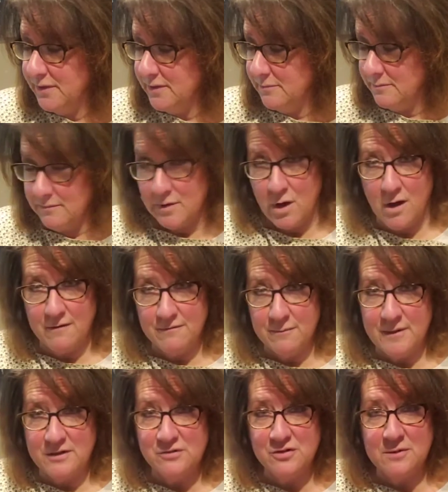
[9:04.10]
it off of
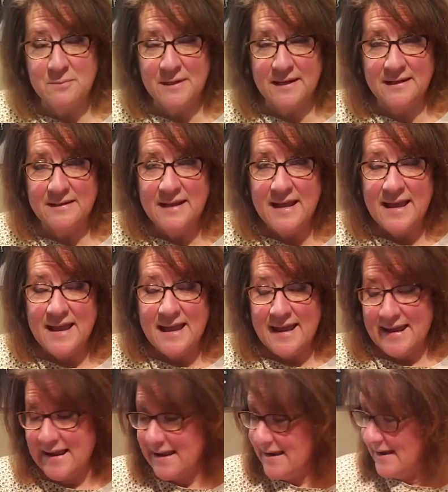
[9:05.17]
my sheet pan,
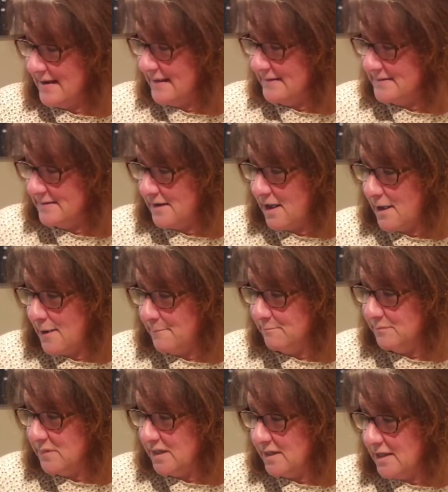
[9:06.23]
and
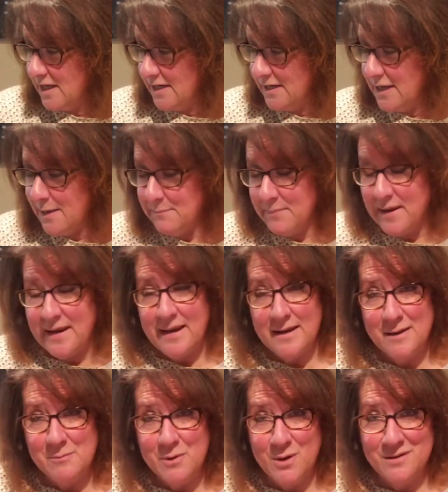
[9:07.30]
cut it up, and
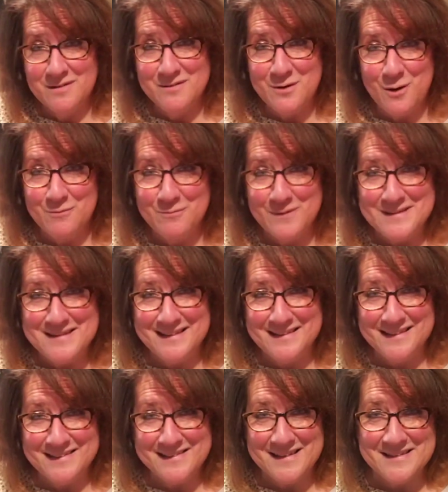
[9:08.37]
I'm going to start freezing
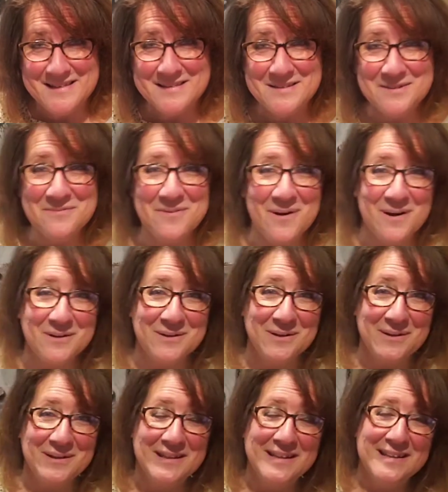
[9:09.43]
these because these are for our
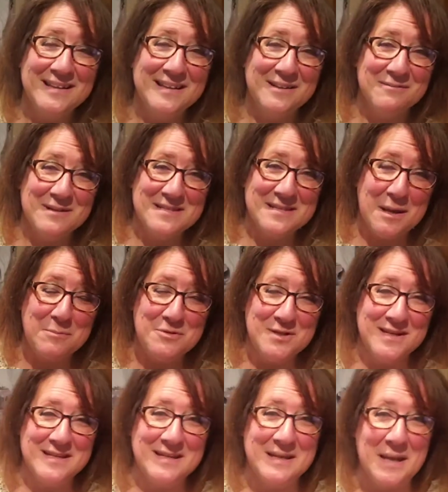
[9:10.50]
little
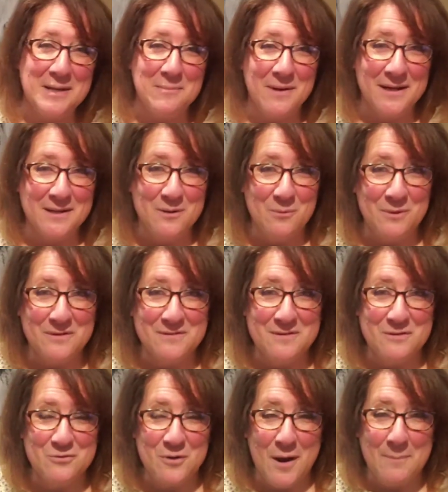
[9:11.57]
reception and anybody who wants to
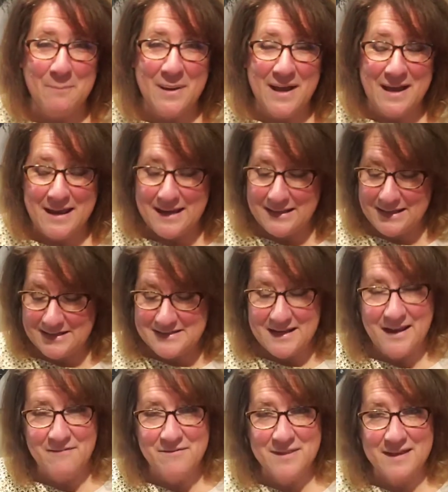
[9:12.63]
drop by. I like to
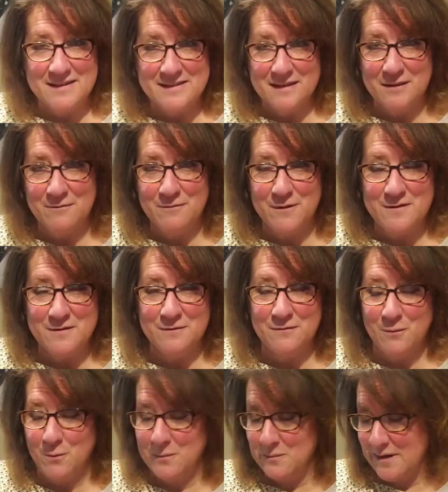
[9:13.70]
have things in the freezer
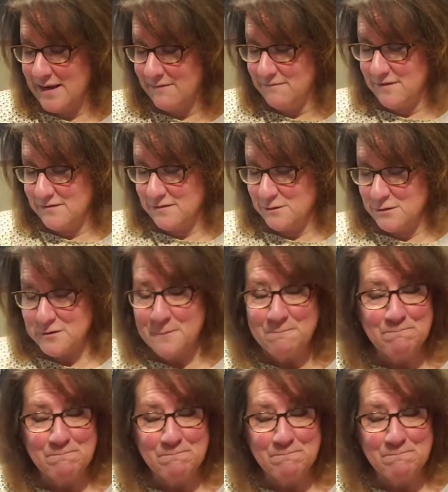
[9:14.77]
for when we have visitors.